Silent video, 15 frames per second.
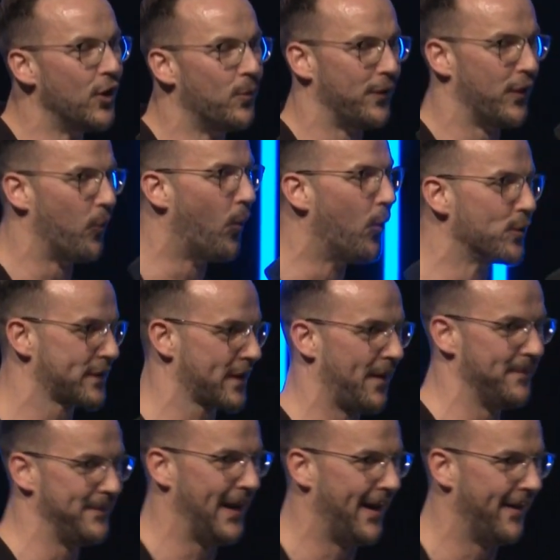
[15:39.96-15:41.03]
do when the walls
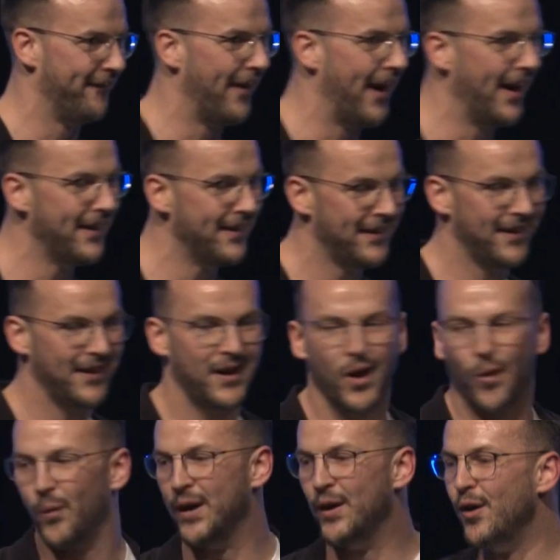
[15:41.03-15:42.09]
come down, right? We